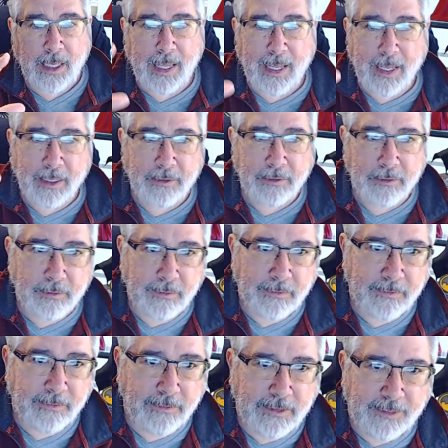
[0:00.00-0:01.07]
and
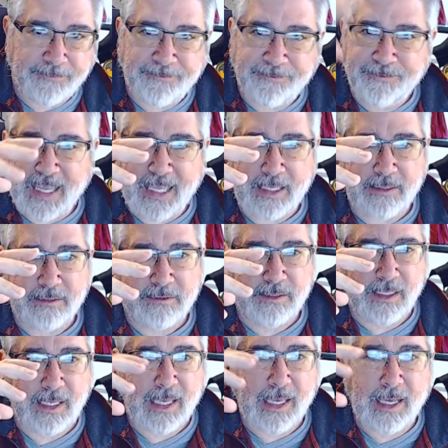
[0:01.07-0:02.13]
the
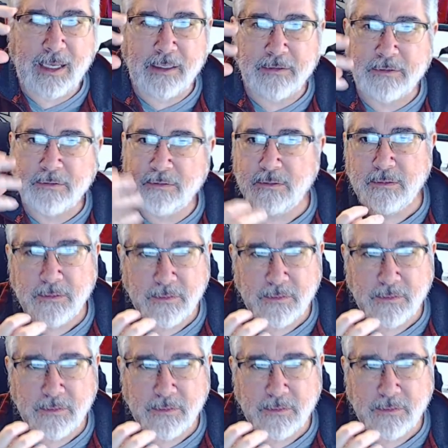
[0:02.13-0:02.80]
face has